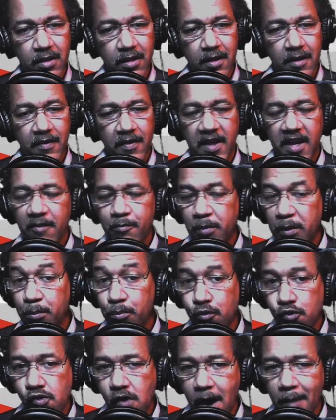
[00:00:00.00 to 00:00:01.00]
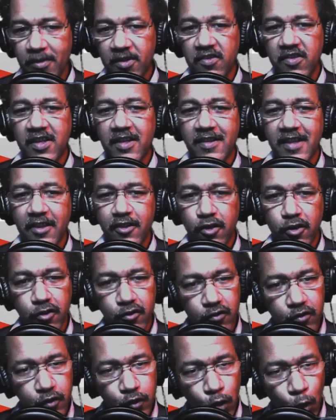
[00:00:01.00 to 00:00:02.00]
They have been promising that there's
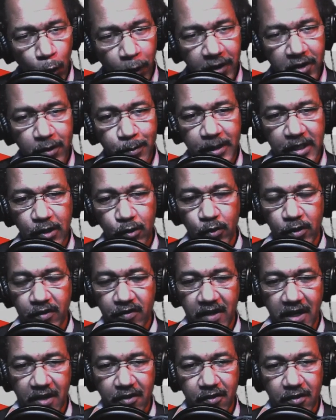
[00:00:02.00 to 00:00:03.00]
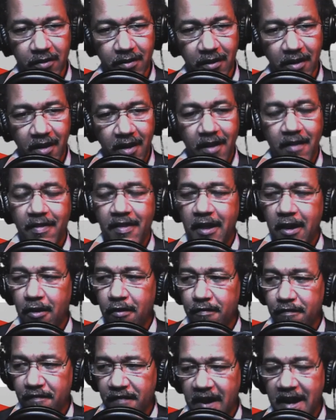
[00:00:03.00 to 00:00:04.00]
going to be a recession. They are
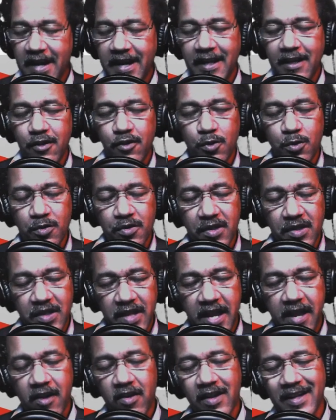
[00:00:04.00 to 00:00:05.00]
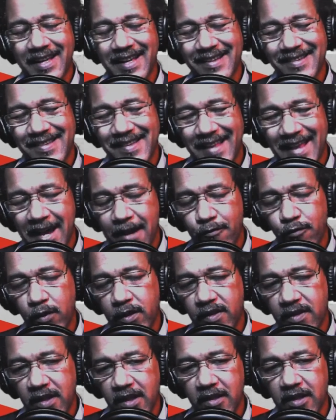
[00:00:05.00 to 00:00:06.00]
fighting tooth and nail against
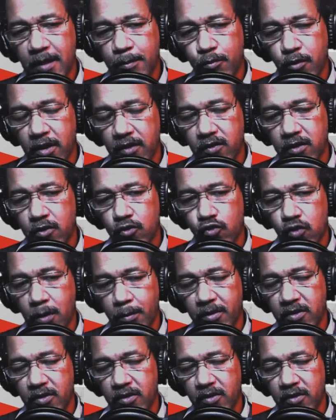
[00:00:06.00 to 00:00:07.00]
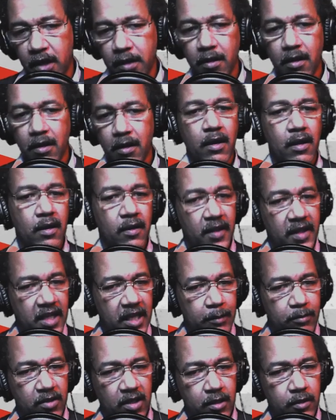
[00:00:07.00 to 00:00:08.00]
everything that President Trump has done. They keep
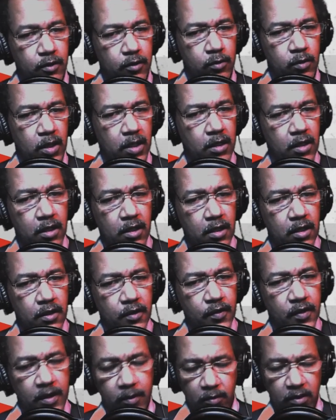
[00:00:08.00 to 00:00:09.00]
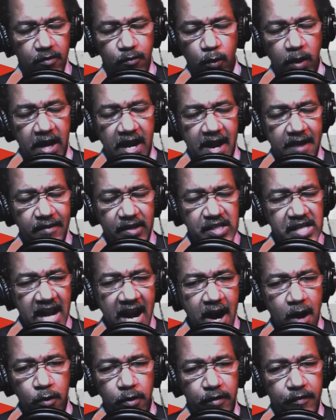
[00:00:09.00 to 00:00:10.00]
telling you, if we have a
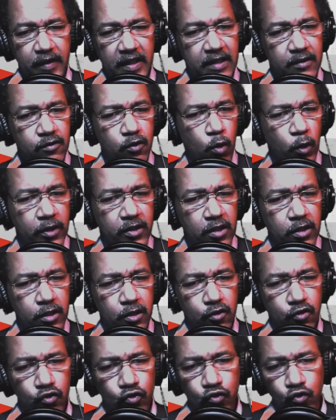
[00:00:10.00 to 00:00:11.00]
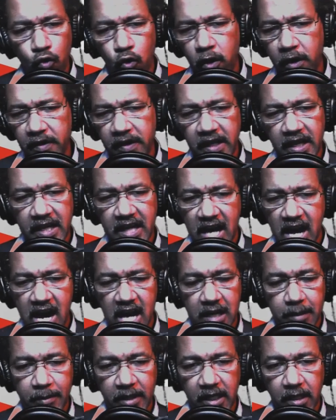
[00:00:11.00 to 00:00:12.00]
tariff, it's going to destroy the
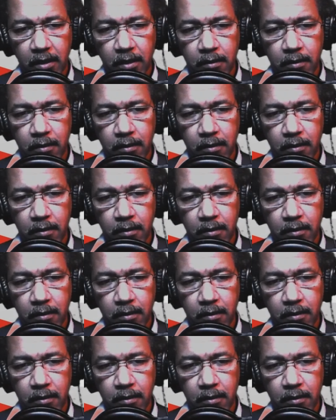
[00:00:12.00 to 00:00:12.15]
economy.